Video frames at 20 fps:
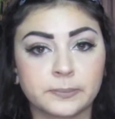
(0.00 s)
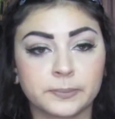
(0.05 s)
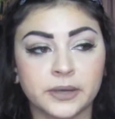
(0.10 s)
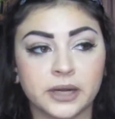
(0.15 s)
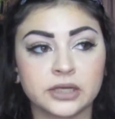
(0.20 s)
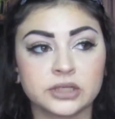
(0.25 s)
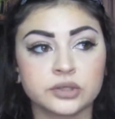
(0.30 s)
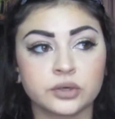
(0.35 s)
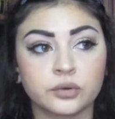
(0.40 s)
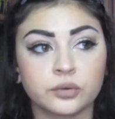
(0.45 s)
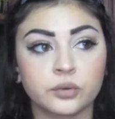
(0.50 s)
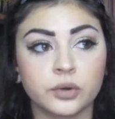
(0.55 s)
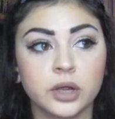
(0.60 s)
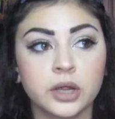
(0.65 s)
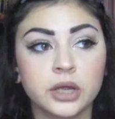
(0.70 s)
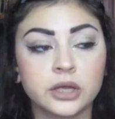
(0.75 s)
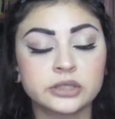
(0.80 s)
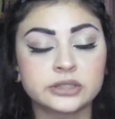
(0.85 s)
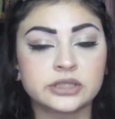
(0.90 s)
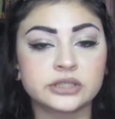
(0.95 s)
but I
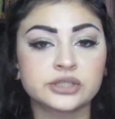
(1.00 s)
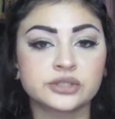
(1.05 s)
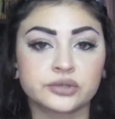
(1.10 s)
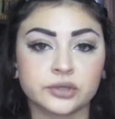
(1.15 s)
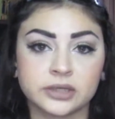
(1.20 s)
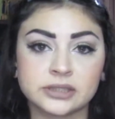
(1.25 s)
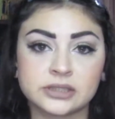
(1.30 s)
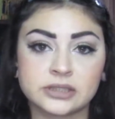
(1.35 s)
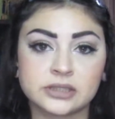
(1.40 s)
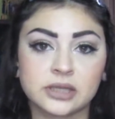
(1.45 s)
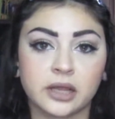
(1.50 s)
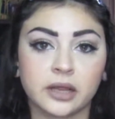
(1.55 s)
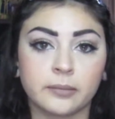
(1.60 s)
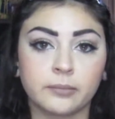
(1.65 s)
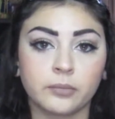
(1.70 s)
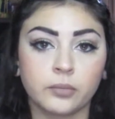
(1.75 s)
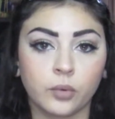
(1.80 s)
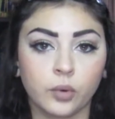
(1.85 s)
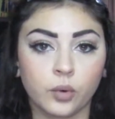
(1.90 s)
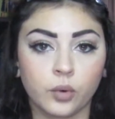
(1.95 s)
don't distress
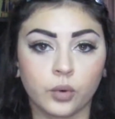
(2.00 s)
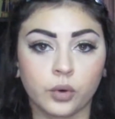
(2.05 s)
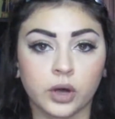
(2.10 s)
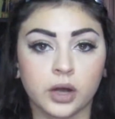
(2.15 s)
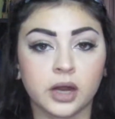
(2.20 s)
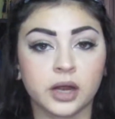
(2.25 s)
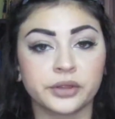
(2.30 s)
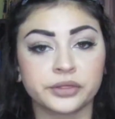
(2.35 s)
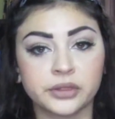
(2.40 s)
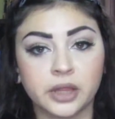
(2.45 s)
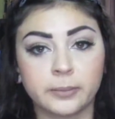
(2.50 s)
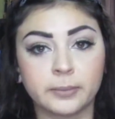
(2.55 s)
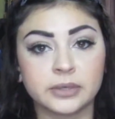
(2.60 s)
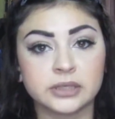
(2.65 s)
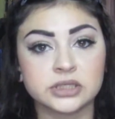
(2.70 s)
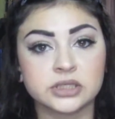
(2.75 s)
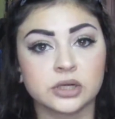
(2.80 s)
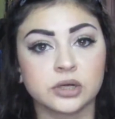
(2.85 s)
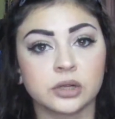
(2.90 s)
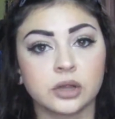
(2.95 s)
them or cut them
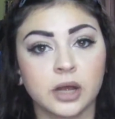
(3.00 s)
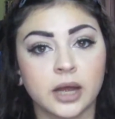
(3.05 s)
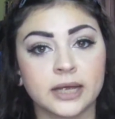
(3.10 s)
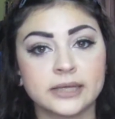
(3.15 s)
until